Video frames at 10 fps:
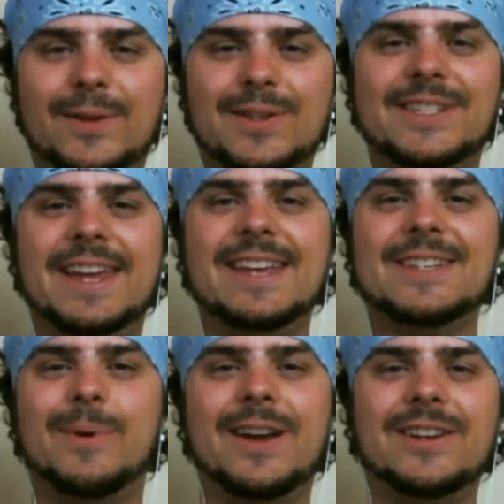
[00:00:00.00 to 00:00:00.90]
of those
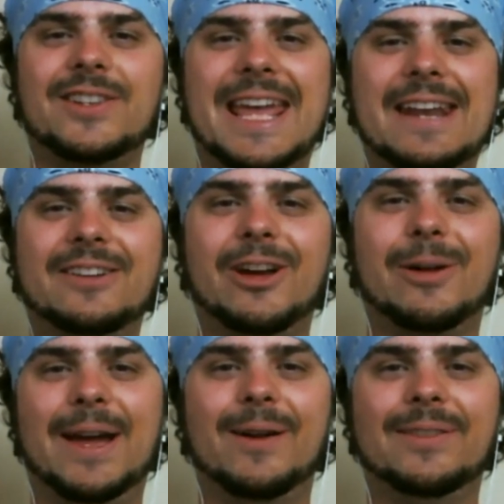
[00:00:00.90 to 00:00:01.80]
days where it just had to
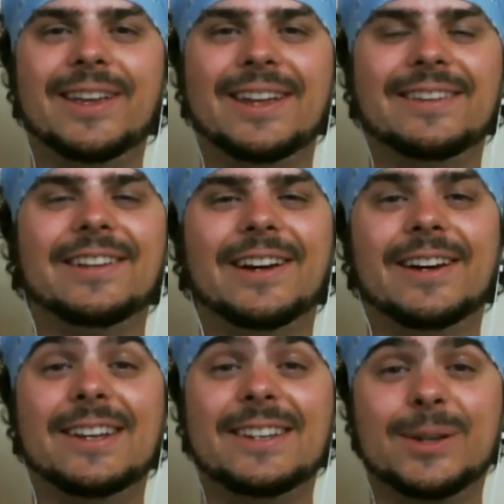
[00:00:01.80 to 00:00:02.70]
come out,
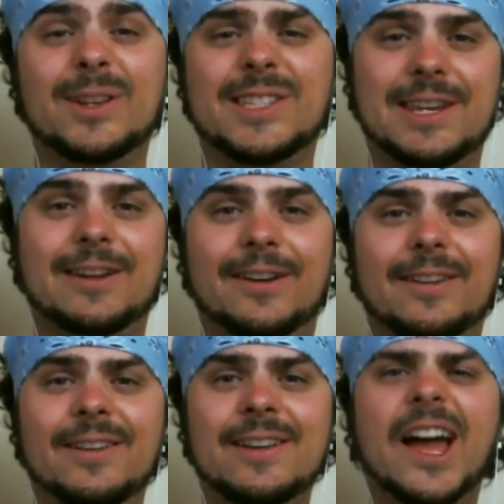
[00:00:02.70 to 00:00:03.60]
and so it's
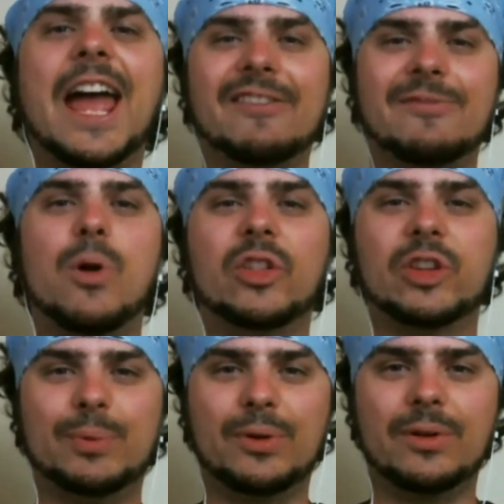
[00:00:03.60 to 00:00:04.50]
here. I have
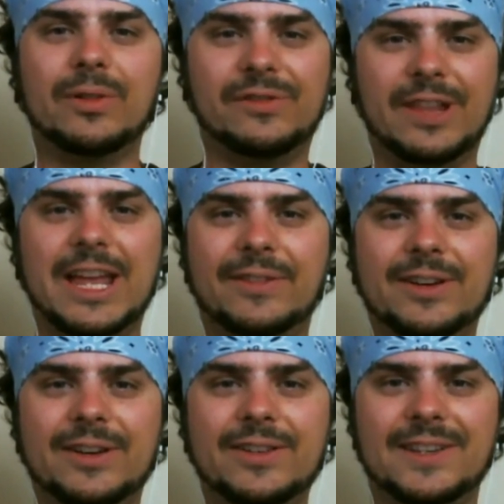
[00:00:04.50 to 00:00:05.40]
multiple
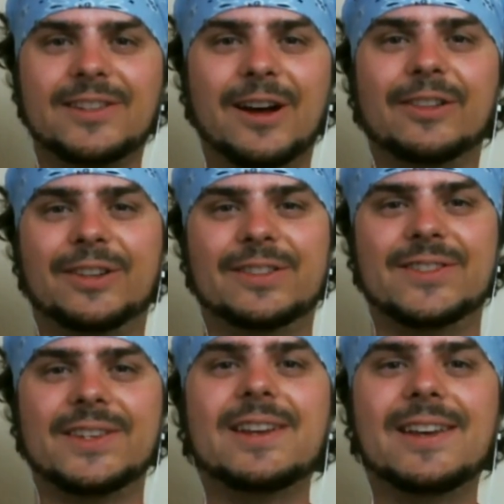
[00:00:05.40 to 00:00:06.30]
flavors and
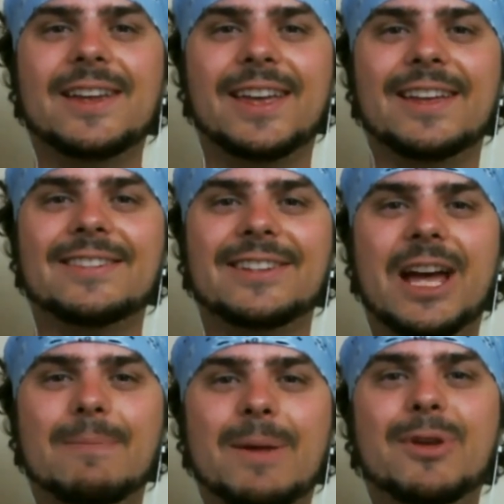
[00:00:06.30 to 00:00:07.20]
colors, and
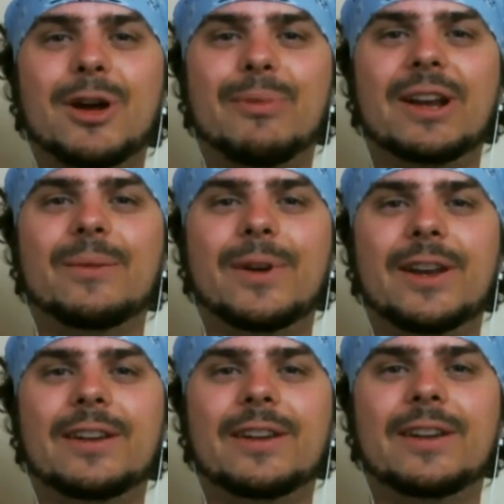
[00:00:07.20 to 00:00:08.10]
maybe I'll bring
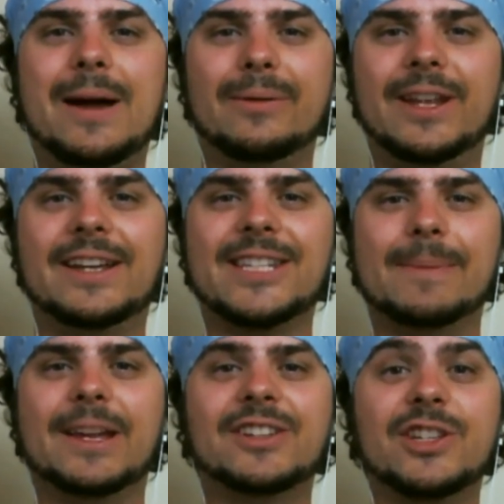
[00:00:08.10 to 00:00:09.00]
one out next
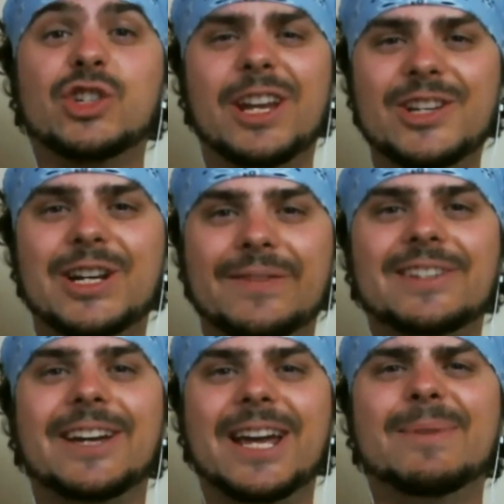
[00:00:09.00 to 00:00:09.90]
time. I can just change it
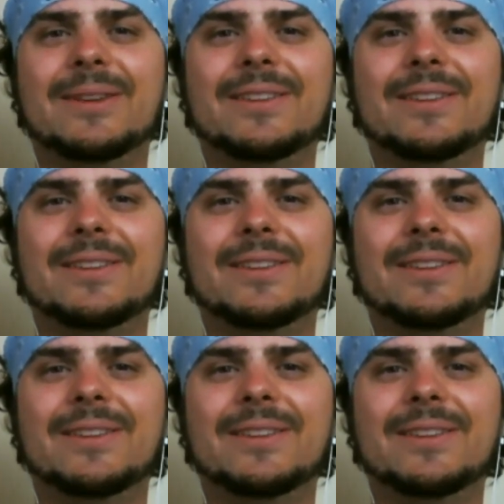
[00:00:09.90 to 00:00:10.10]
every time,